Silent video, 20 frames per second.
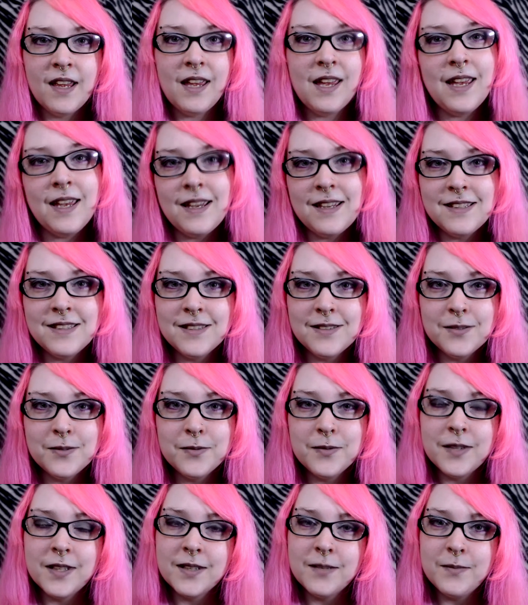Hey guys,
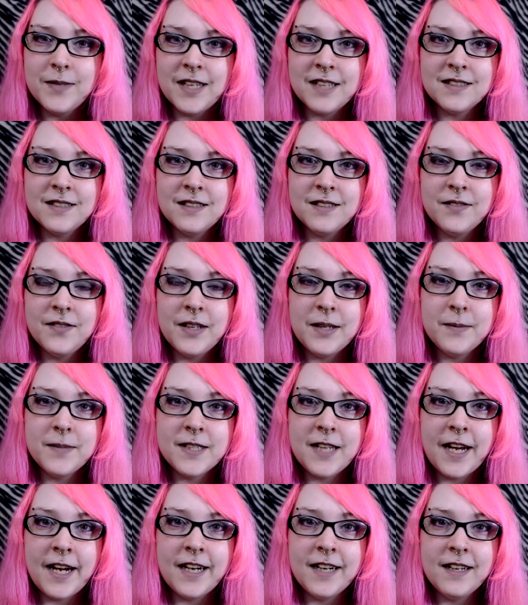welcome back to the
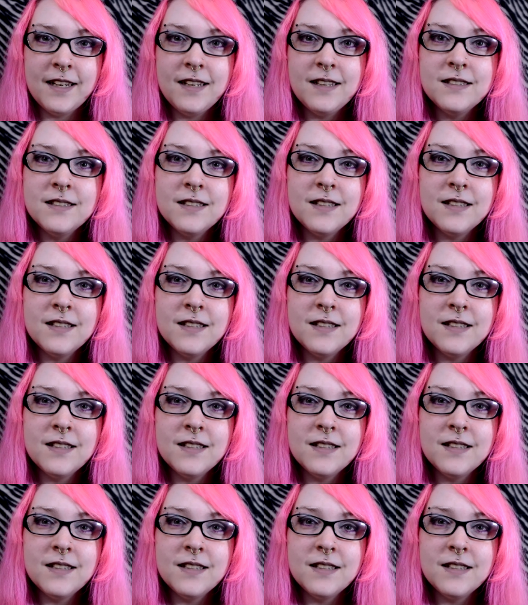Vape Diary.